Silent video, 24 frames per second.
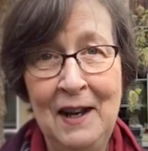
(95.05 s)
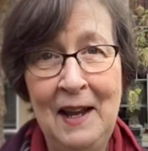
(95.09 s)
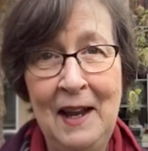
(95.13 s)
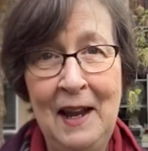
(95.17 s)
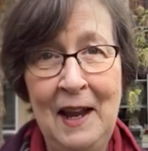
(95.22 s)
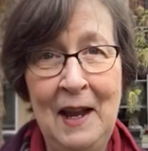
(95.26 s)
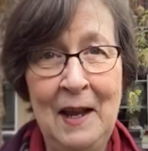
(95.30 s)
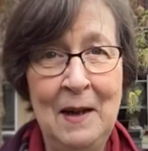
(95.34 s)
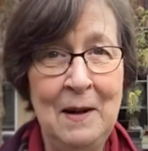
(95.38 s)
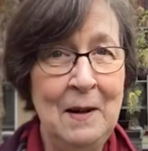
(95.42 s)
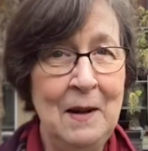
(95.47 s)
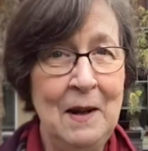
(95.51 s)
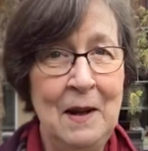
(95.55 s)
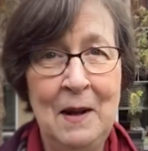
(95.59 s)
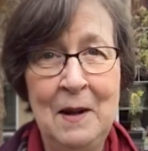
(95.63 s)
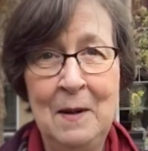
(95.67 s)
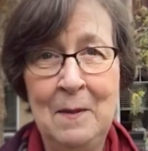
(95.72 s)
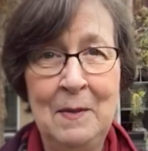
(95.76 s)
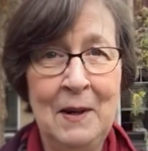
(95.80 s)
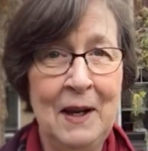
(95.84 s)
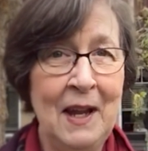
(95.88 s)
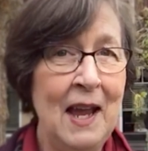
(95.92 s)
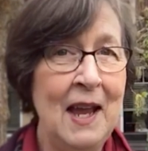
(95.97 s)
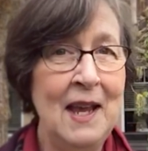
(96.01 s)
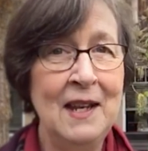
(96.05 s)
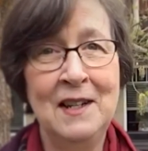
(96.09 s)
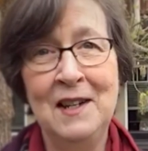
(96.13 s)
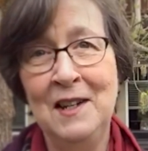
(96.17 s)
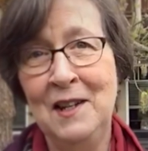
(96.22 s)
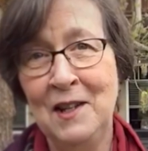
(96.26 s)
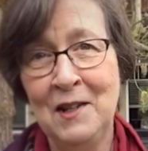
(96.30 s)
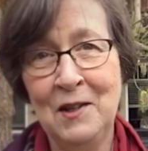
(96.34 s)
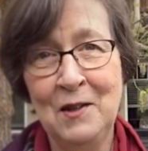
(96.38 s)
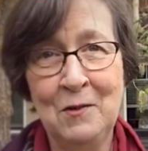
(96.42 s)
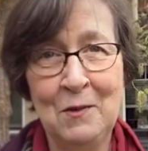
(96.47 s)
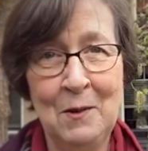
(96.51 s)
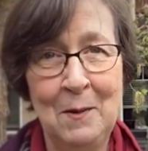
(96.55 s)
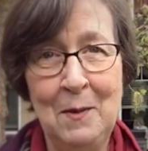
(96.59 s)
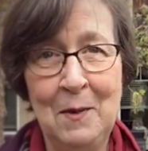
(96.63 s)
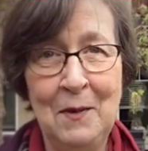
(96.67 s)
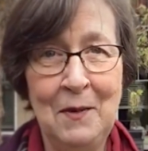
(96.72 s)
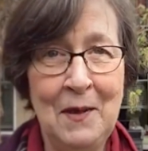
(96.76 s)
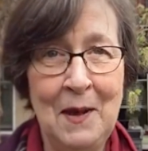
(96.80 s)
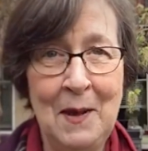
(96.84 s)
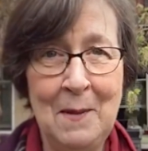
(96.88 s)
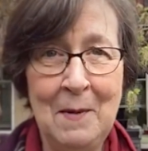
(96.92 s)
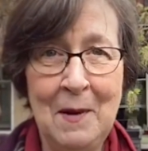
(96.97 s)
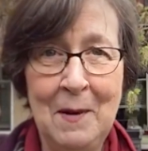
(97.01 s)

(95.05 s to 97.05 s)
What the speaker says: and began to distribute them.